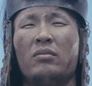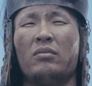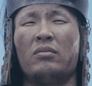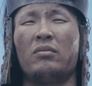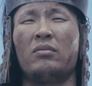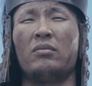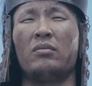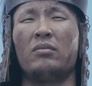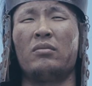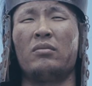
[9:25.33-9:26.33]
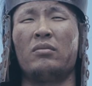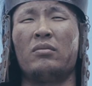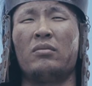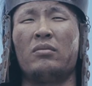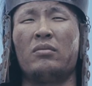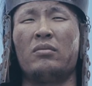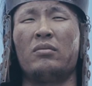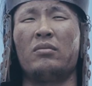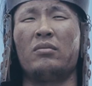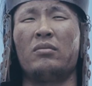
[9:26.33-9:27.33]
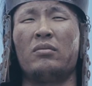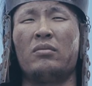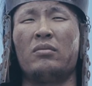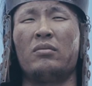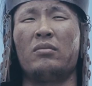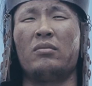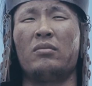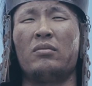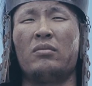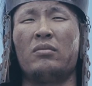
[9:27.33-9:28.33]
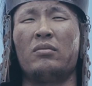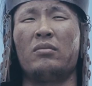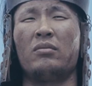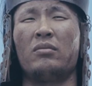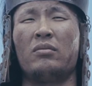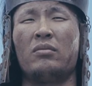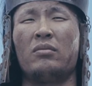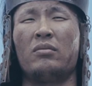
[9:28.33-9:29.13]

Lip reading: Nothing is said.